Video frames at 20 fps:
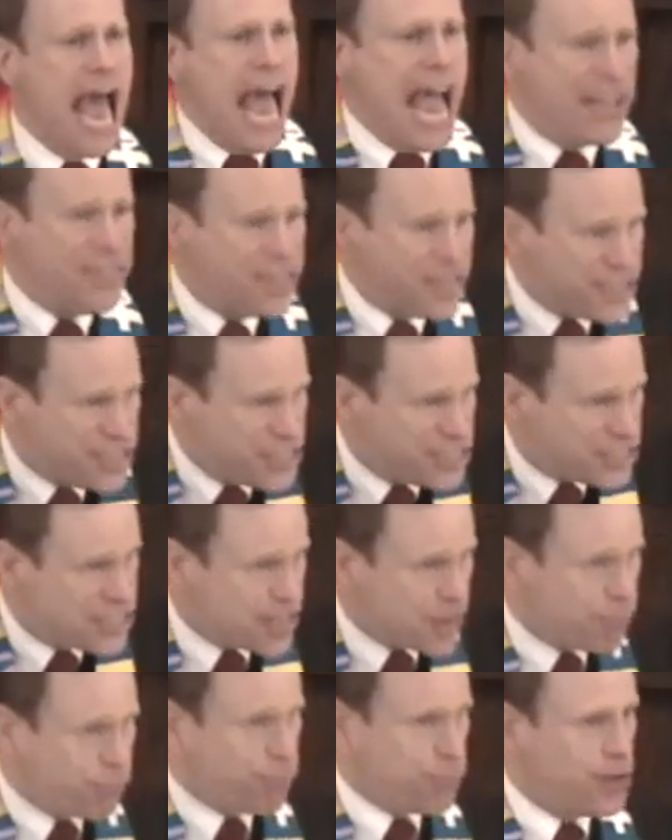and the
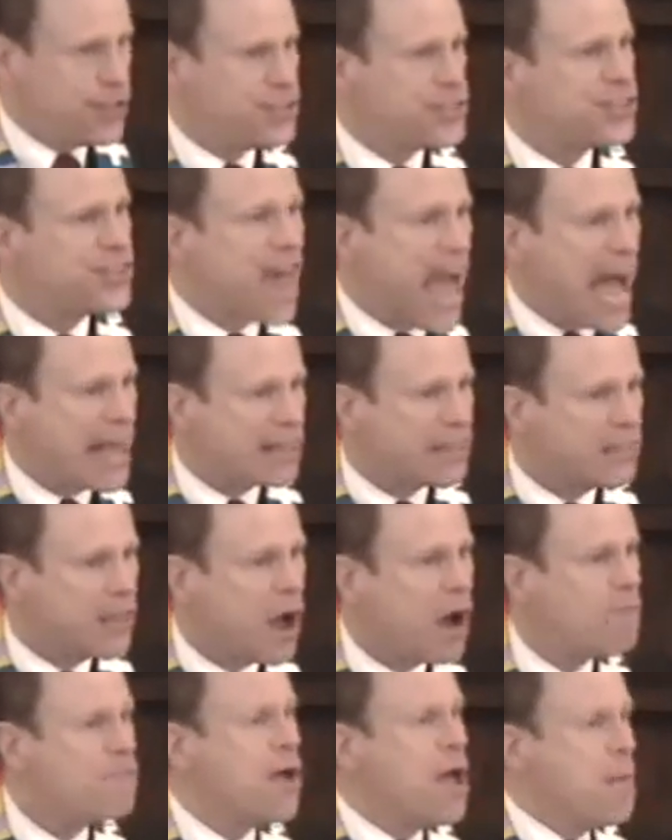difference that
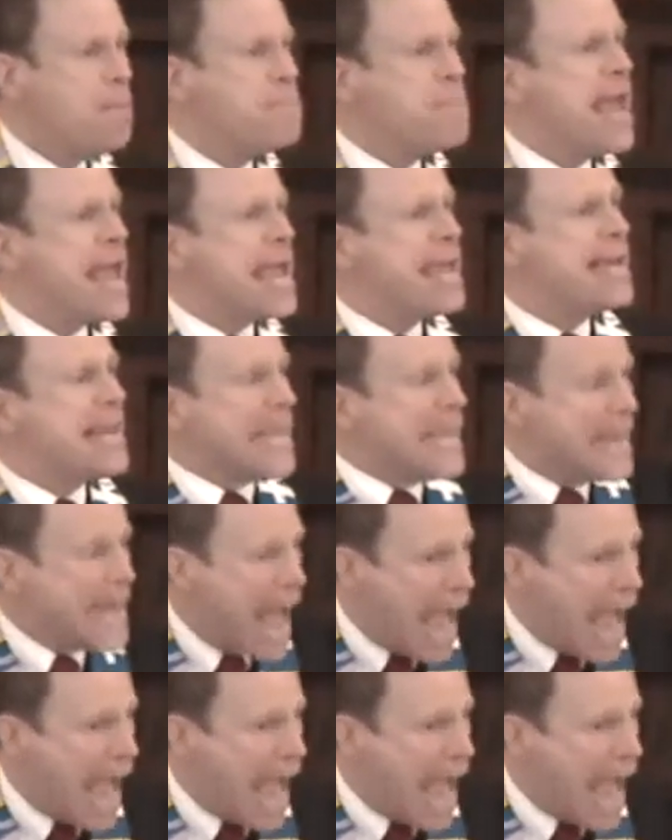love made